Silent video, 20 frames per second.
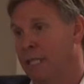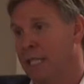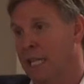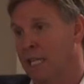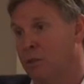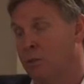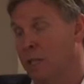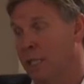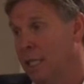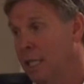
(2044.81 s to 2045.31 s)
the
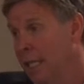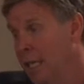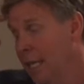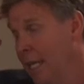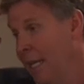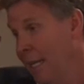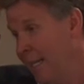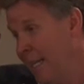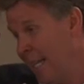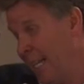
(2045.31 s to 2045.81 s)
next week,
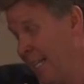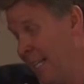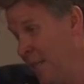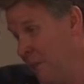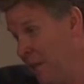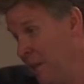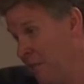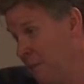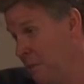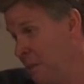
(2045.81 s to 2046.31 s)
then I
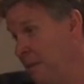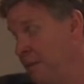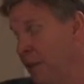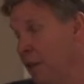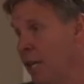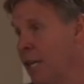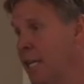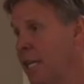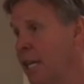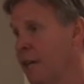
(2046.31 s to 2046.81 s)
think we have to be
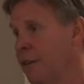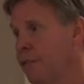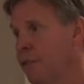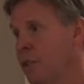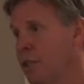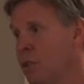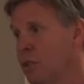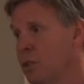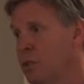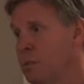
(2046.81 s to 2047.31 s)
very
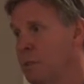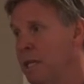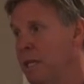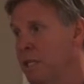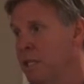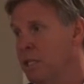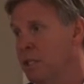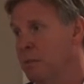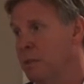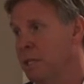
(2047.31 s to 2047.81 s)
careful in those
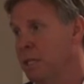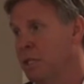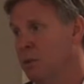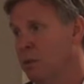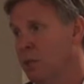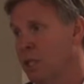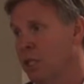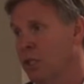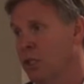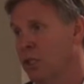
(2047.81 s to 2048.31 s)
patients because
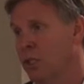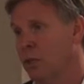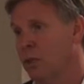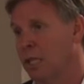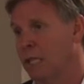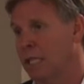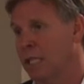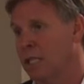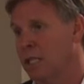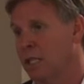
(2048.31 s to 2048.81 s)
what it's
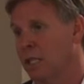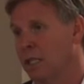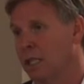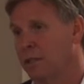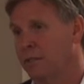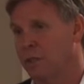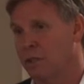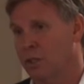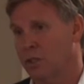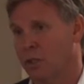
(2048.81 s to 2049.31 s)
showing is the
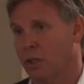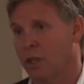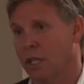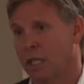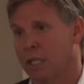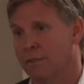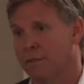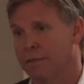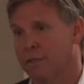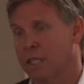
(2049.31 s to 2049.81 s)
liver is
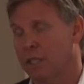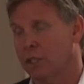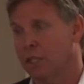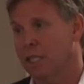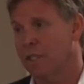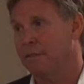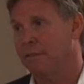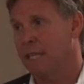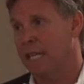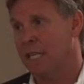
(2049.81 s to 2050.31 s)
starting to feel
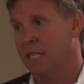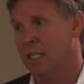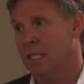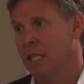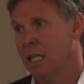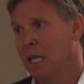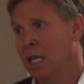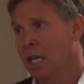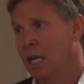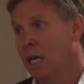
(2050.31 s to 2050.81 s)
the effects
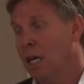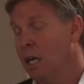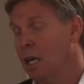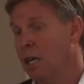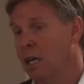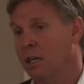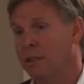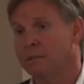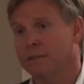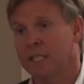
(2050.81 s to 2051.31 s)

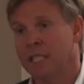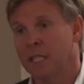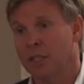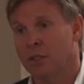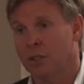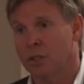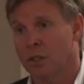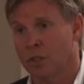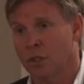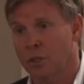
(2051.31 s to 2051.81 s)
of
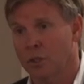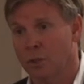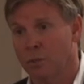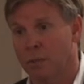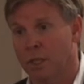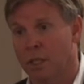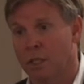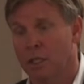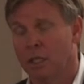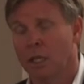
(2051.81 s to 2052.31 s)
either the
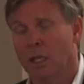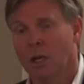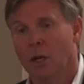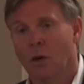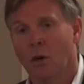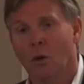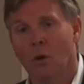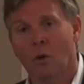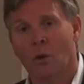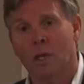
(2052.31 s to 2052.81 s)
tumor
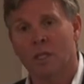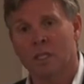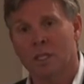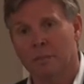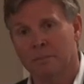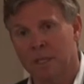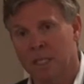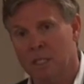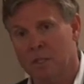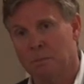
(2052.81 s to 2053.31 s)
or
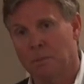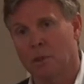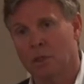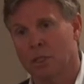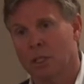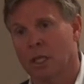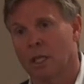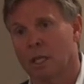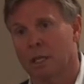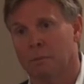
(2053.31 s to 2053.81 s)
something's
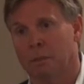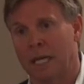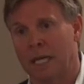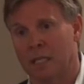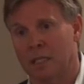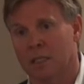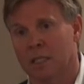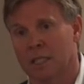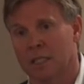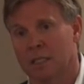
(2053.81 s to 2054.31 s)
pushing on a
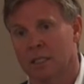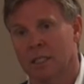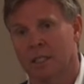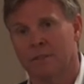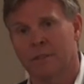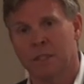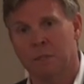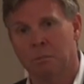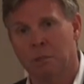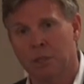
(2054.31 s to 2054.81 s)
bile duct.
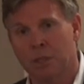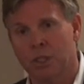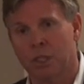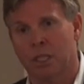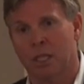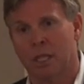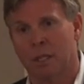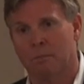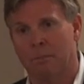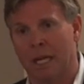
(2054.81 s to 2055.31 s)
If it's
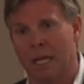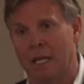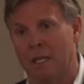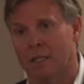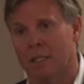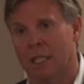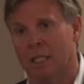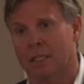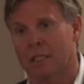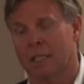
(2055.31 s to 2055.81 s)
pushing on a bile
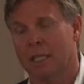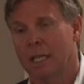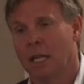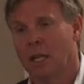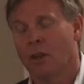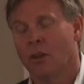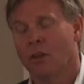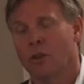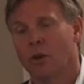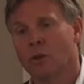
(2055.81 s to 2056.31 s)
duct,
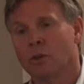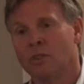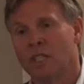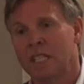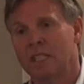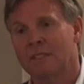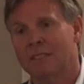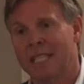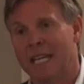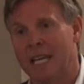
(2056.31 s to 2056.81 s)
those
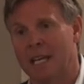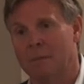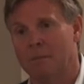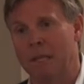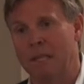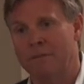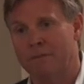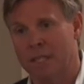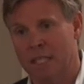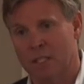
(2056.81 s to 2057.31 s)
things can
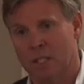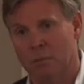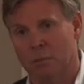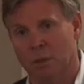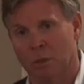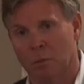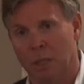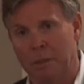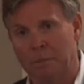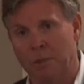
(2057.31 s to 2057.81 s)
be
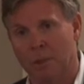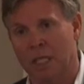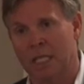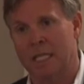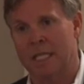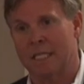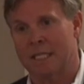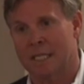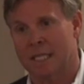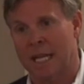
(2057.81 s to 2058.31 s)
fixable by
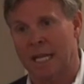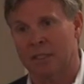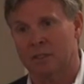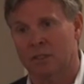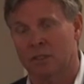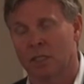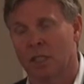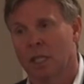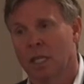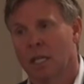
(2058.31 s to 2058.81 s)
putting in
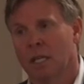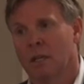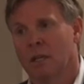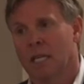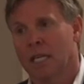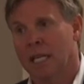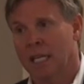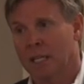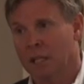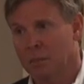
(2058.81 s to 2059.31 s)
stents,
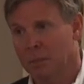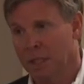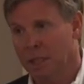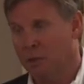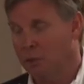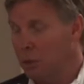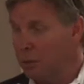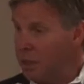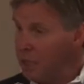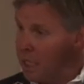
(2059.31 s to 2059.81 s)
getting the
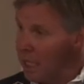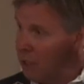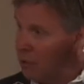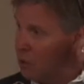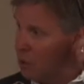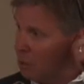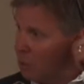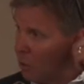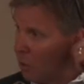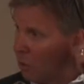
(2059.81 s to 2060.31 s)
bilirubin down
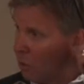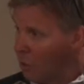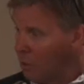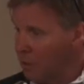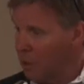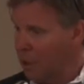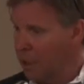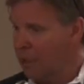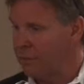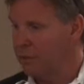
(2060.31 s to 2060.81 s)
to a more
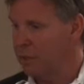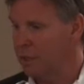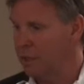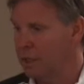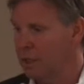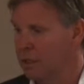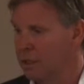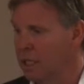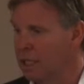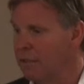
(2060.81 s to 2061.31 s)
normal
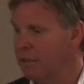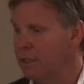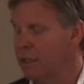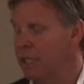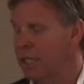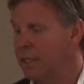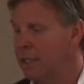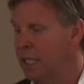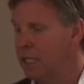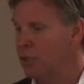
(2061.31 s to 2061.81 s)
level,
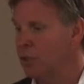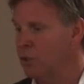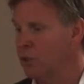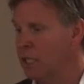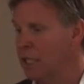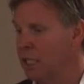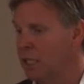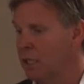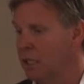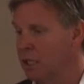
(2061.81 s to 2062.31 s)
and then
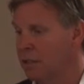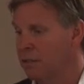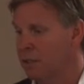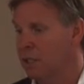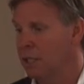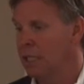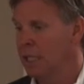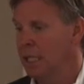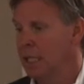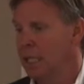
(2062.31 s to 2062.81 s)
treating the
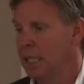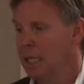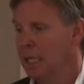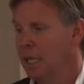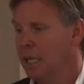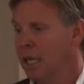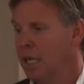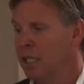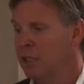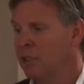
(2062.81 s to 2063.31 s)
liver.
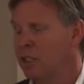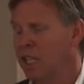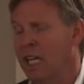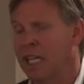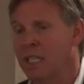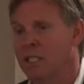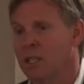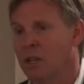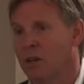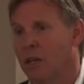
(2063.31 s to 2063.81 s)

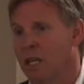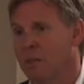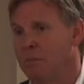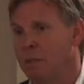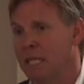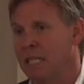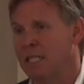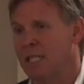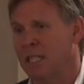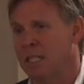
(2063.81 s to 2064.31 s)
Ascites
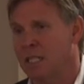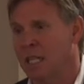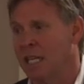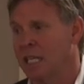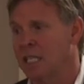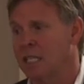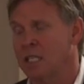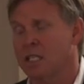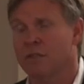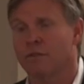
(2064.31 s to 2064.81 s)

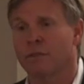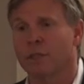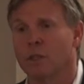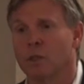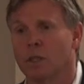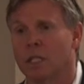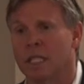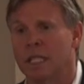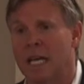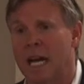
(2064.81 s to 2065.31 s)
ascites is
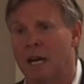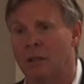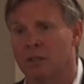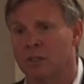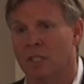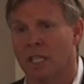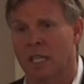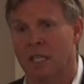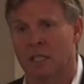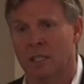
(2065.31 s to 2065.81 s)
fluid
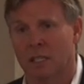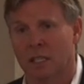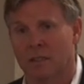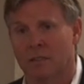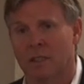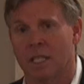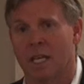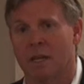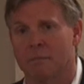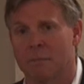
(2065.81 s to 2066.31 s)
outside of the
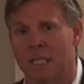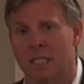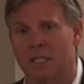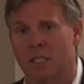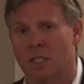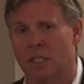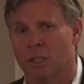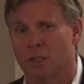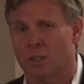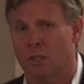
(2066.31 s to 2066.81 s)
liver. That means
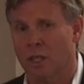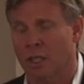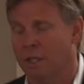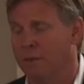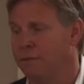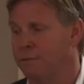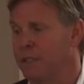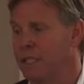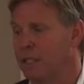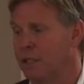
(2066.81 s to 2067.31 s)
that you're starting
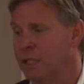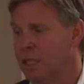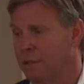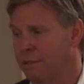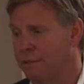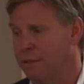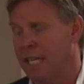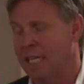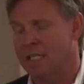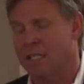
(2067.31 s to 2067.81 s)
to feel the
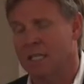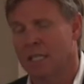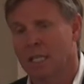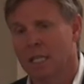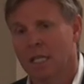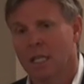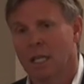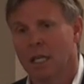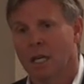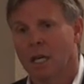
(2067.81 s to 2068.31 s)
effects
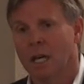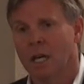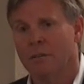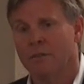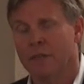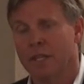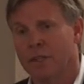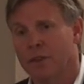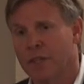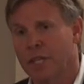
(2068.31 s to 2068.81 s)

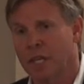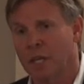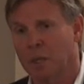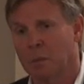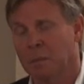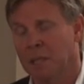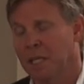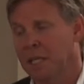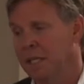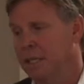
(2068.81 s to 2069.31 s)
of the
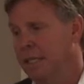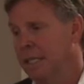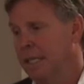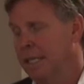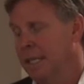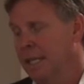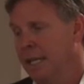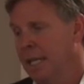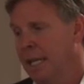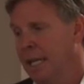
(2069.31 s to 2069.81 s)
therapy.
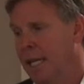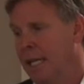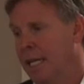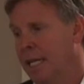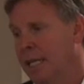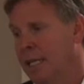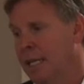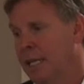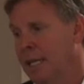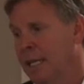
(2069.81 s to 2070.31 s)

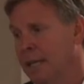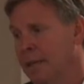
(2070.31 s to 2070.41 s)
And